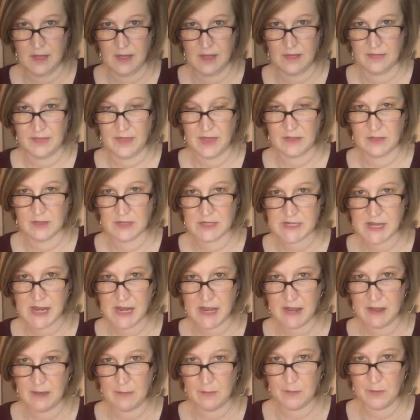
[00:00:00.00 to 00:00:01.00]
That looks
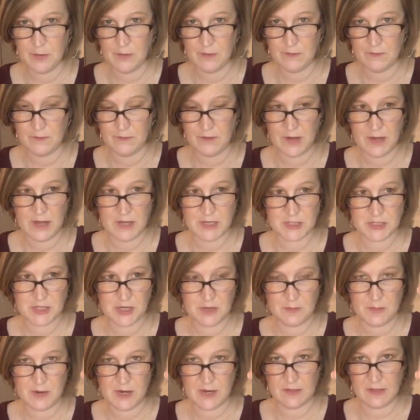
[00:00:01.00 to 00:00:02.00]
like it, it
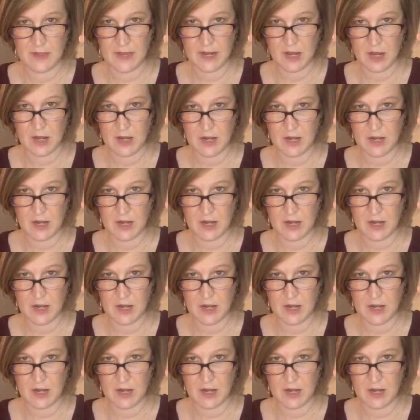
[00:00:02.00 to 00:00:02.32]
should be like on